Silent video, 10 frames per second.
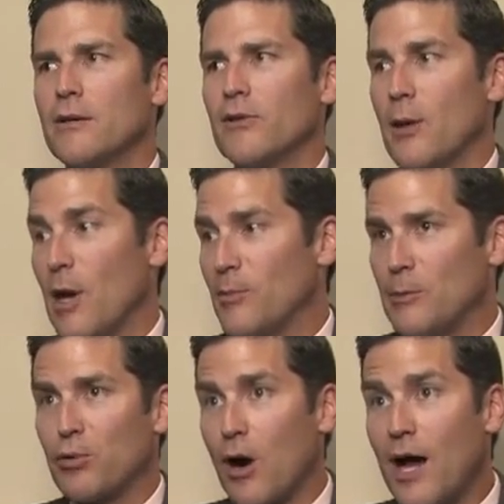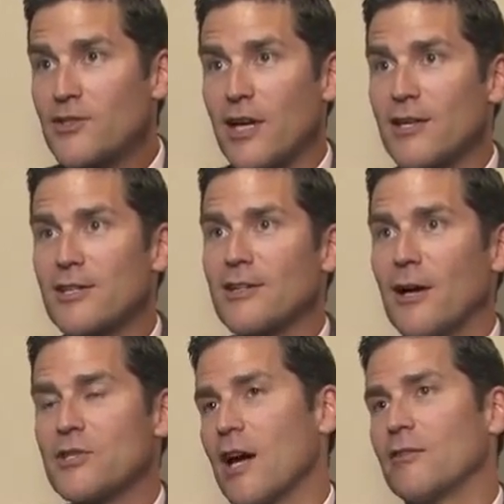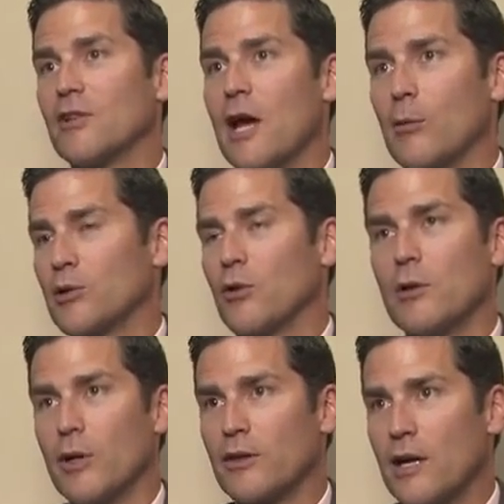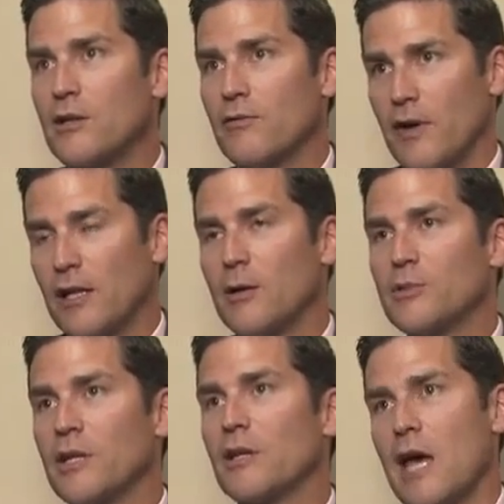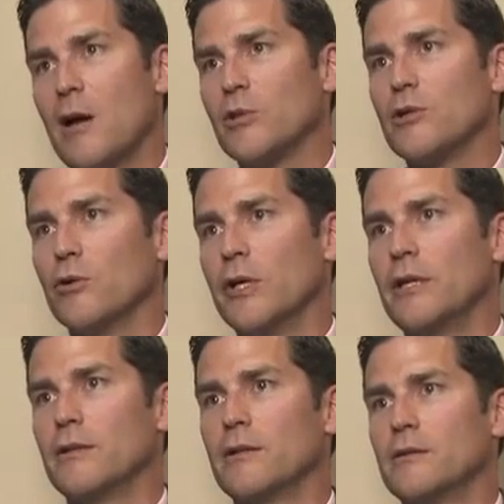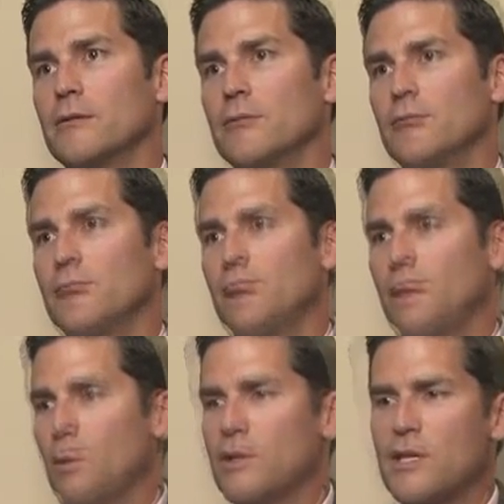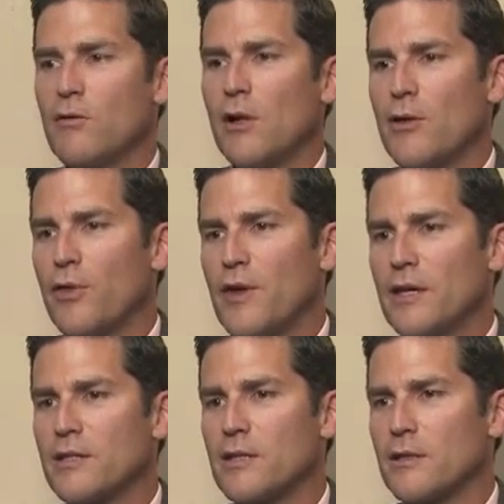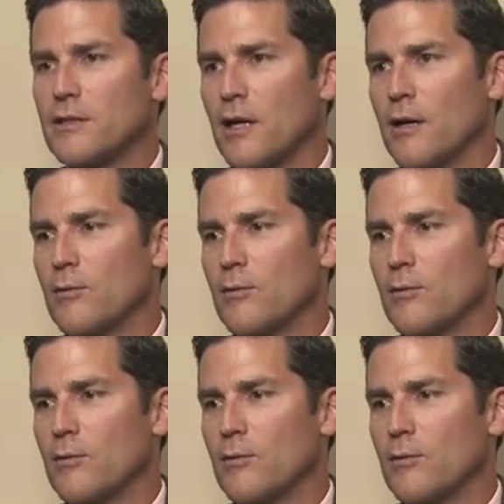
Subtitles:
They may be processed outside of a laboratory, but they're developed in a laboratory. There were several other things that